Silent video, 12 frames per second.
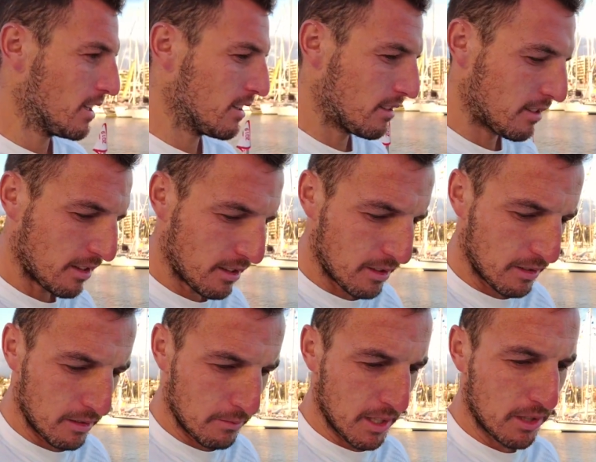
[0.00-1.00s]
So
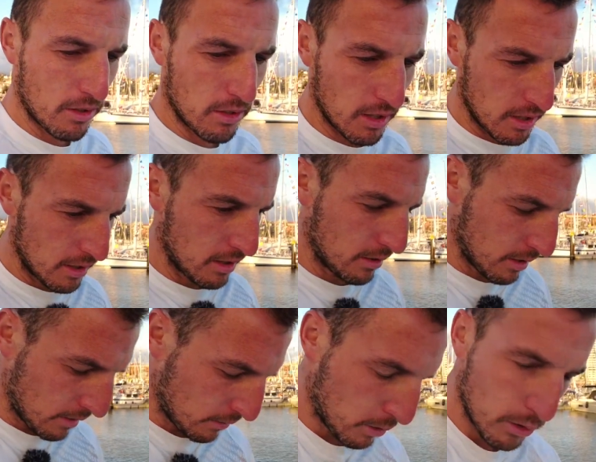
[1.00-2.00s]
you make sure you
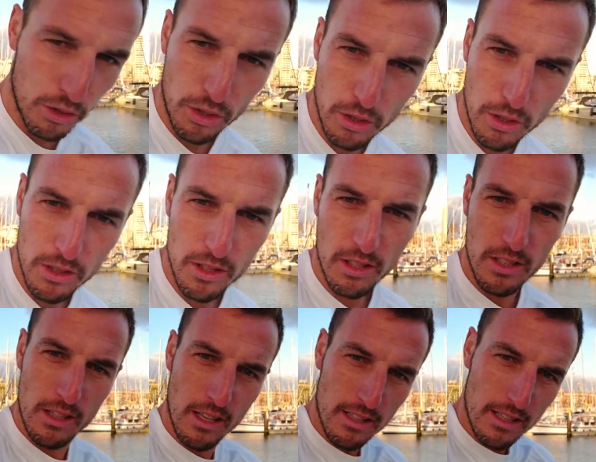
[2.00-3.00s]
have good shoes,
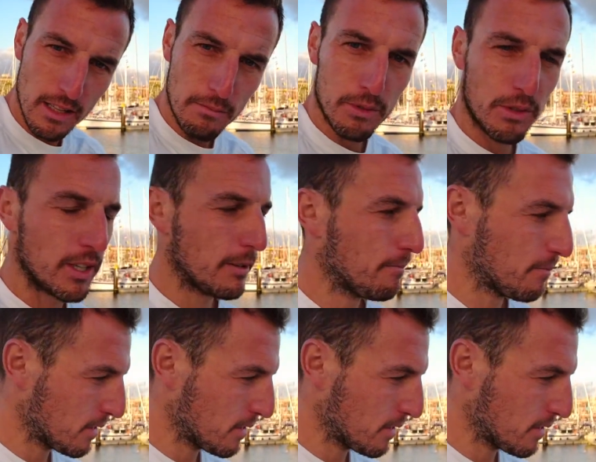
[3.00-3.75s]
it's not slippery.